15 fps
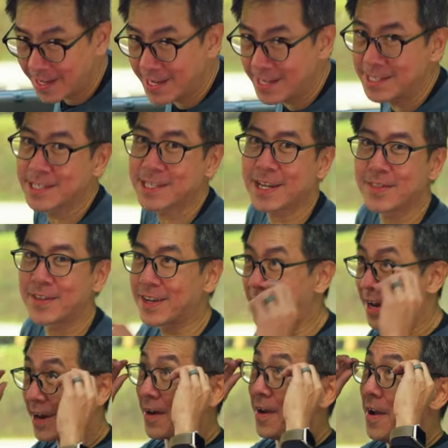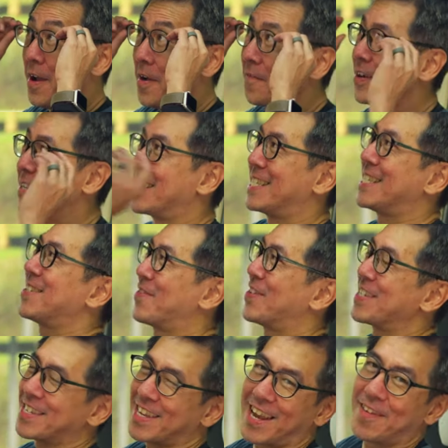inside the car. First things
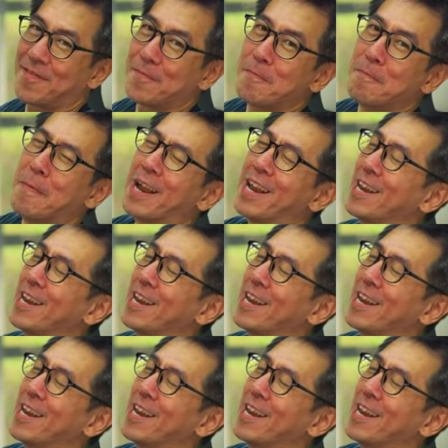first, I have my